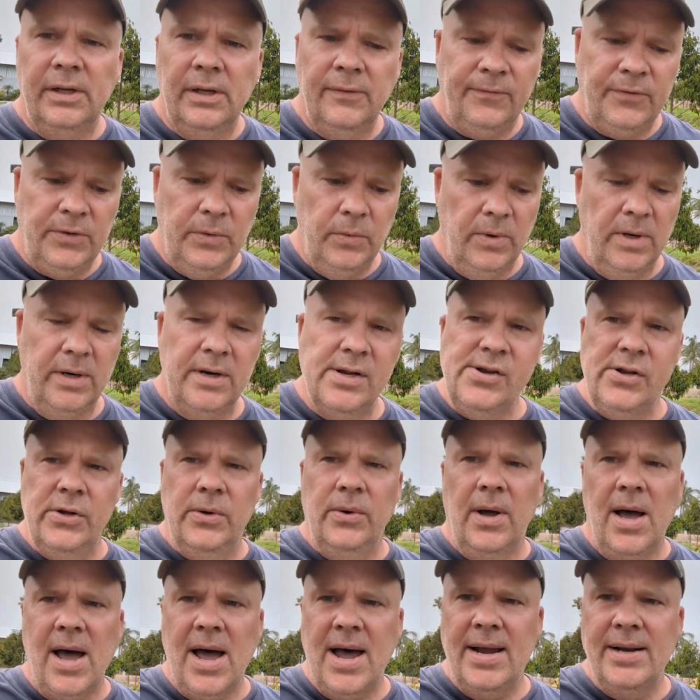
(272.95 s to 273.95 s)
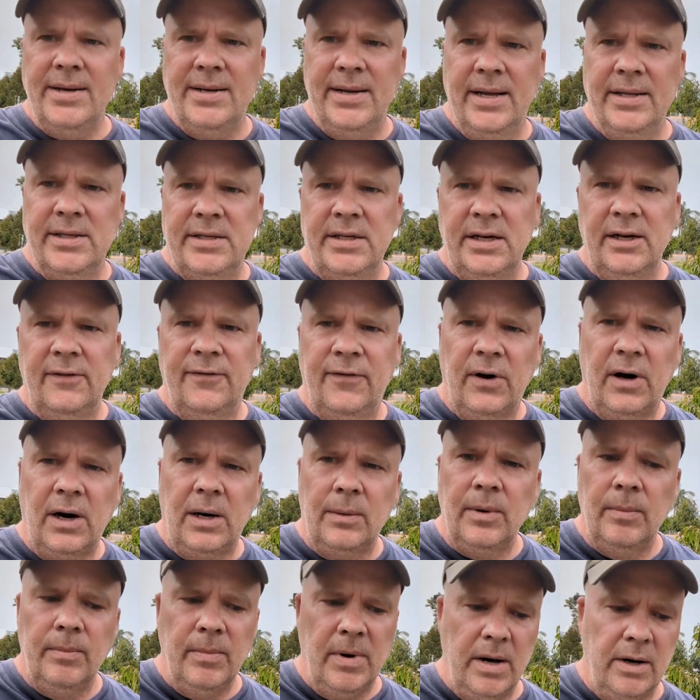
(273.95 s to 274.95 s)
If you want to do a high density
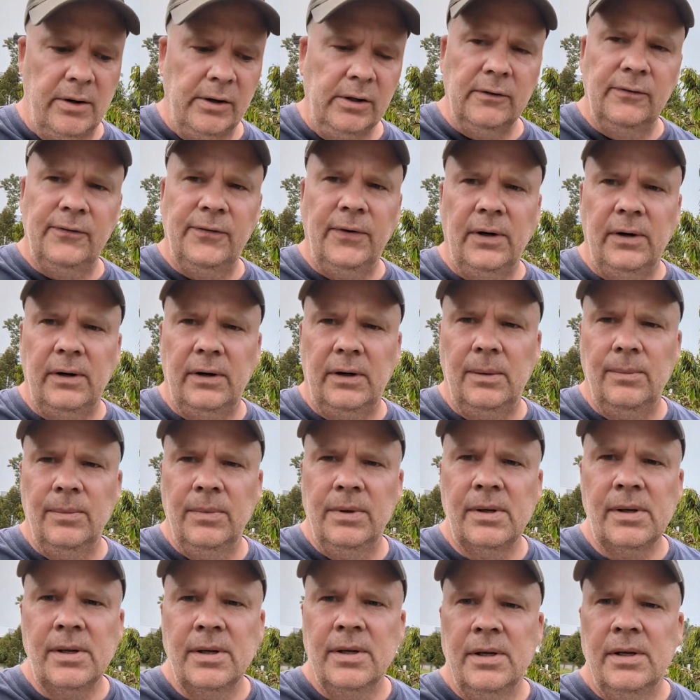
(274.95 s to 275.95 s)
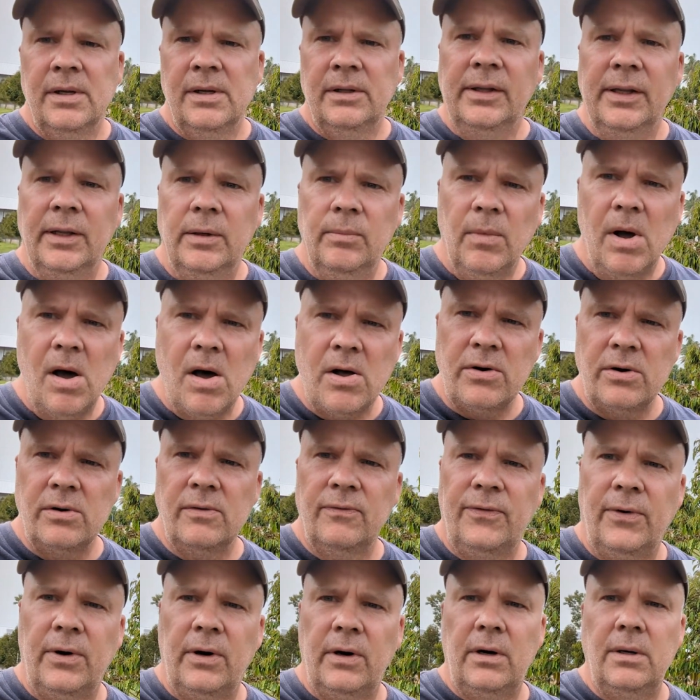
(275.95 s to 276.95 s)
farm, a modern farm, then modern
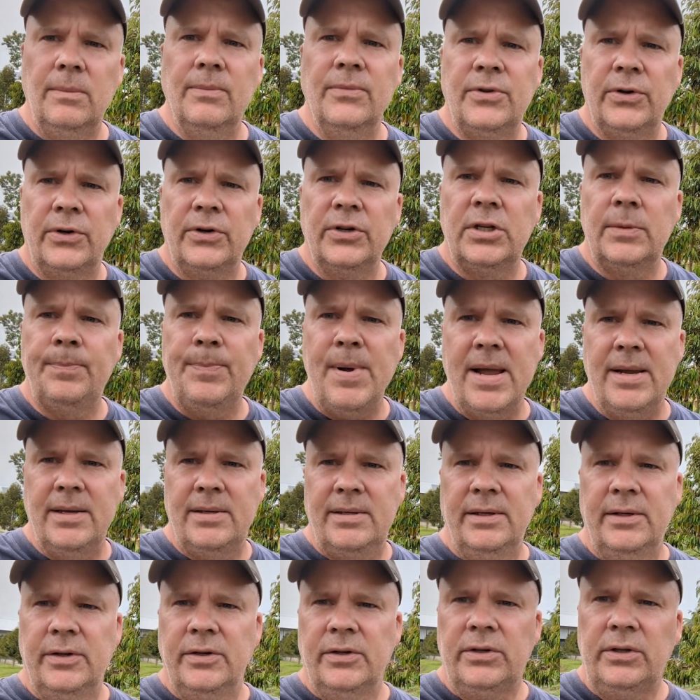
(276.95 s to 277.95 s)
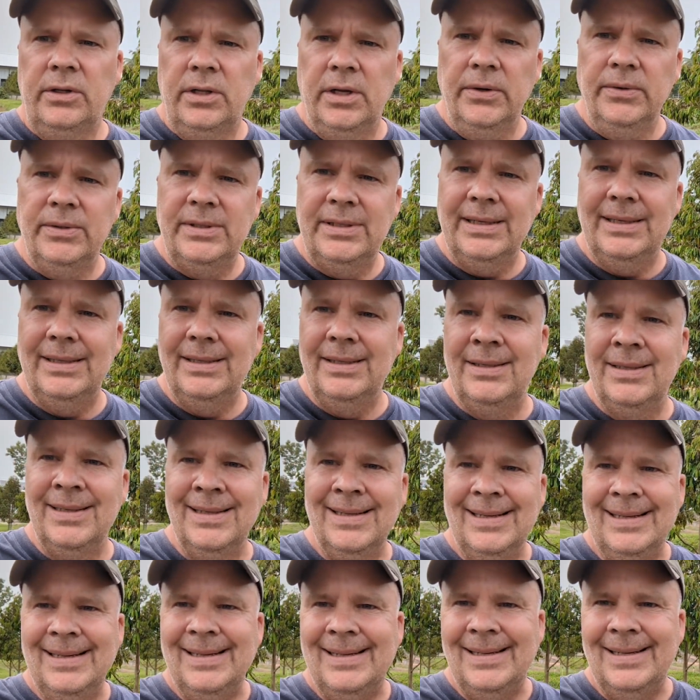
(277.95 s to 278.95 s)
farms, their spacing as close as
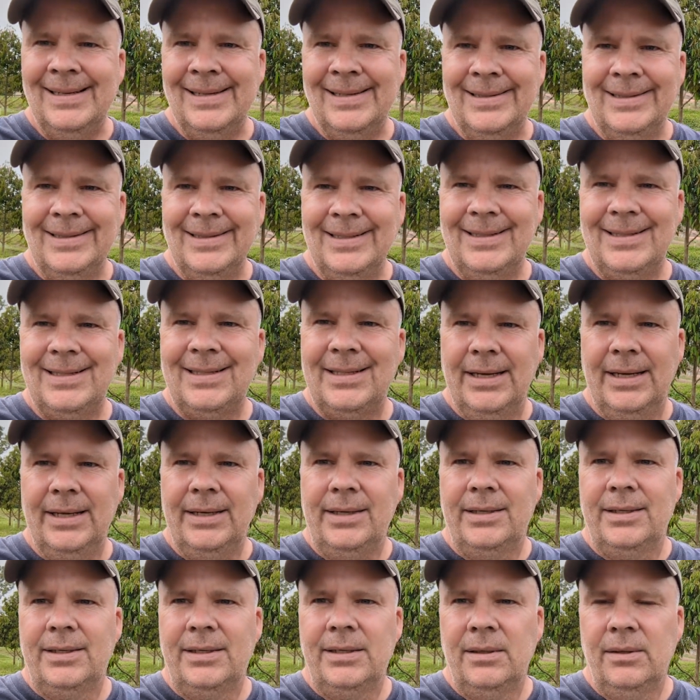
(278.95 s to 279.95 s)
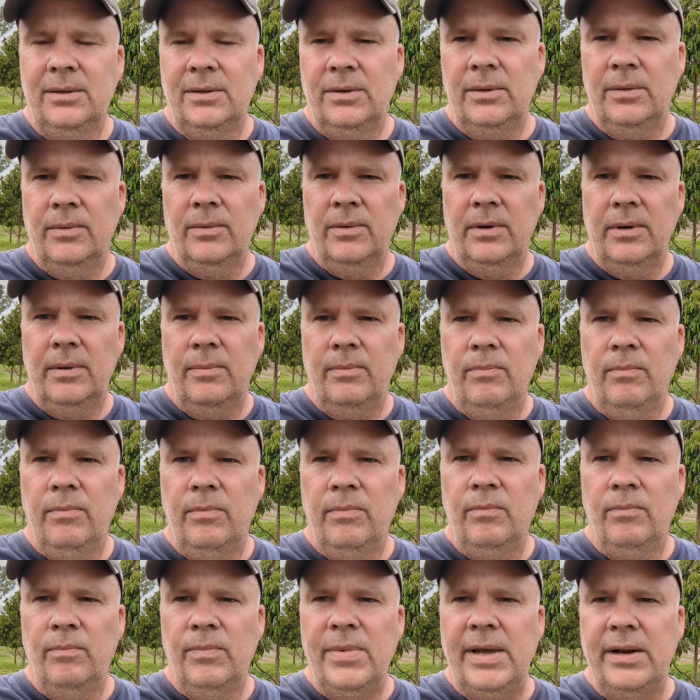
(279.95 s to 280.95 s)
six
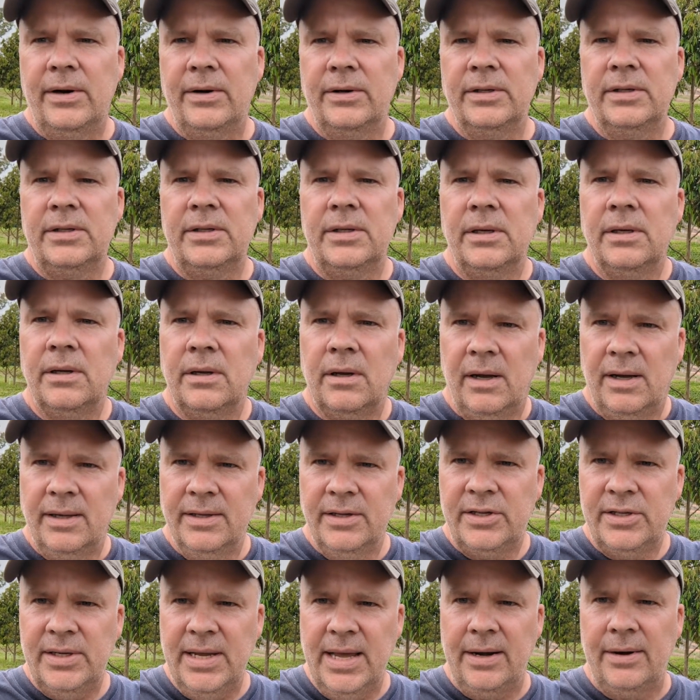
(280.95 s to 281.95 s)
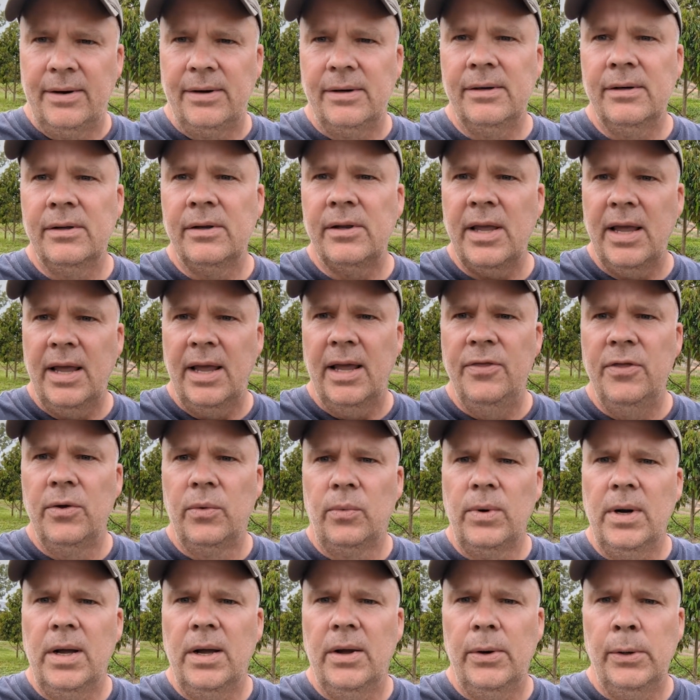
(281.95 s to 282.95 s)
meters on center in the
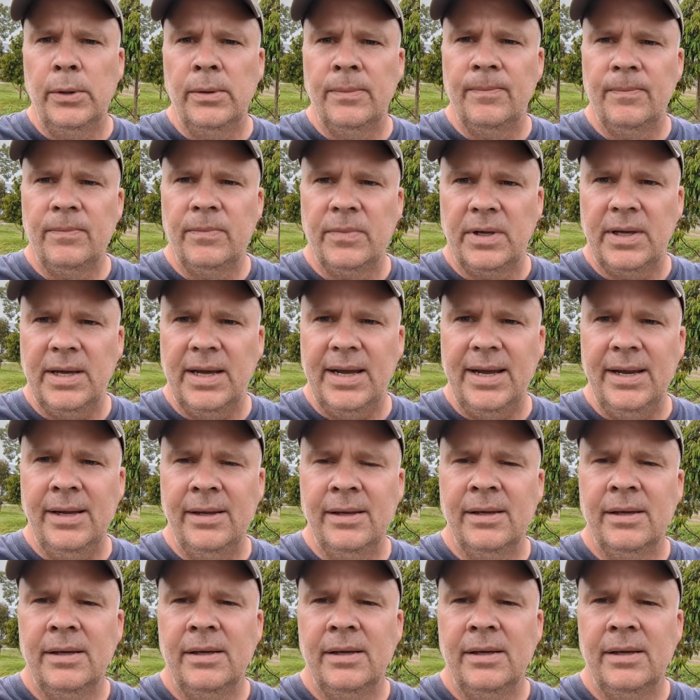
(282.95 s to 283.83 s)
row, okay?